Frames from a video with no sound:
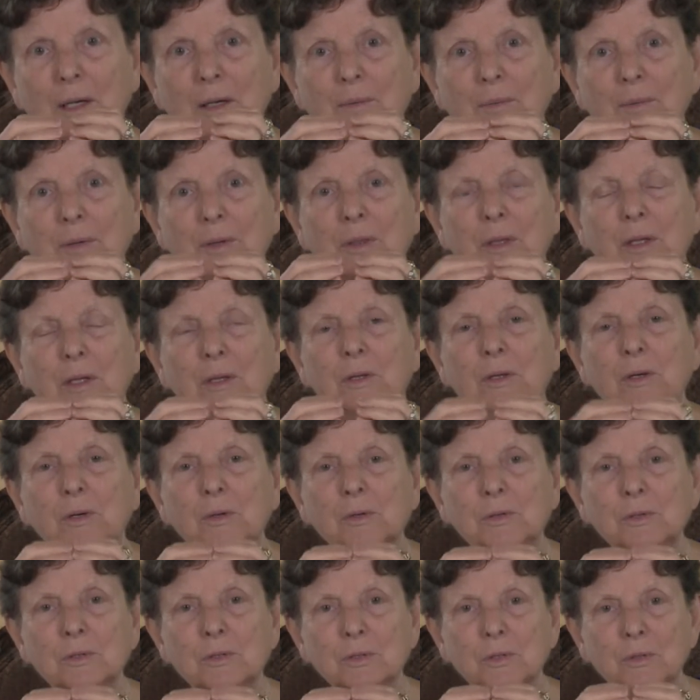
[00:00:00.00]
within
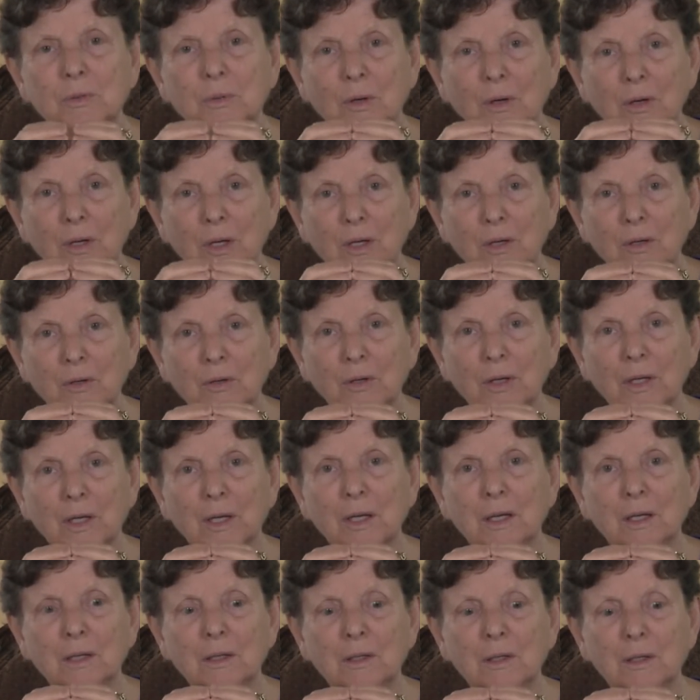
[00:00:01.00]
those who are hearing
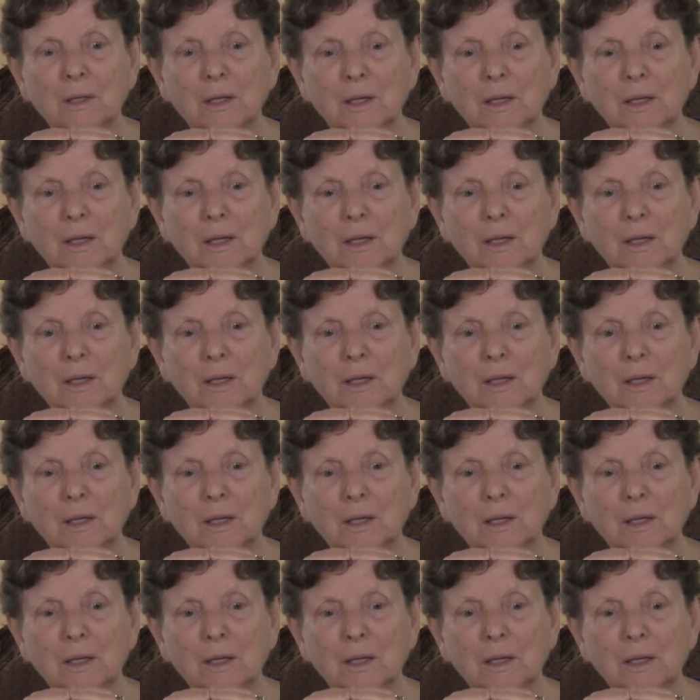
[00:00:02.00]
it,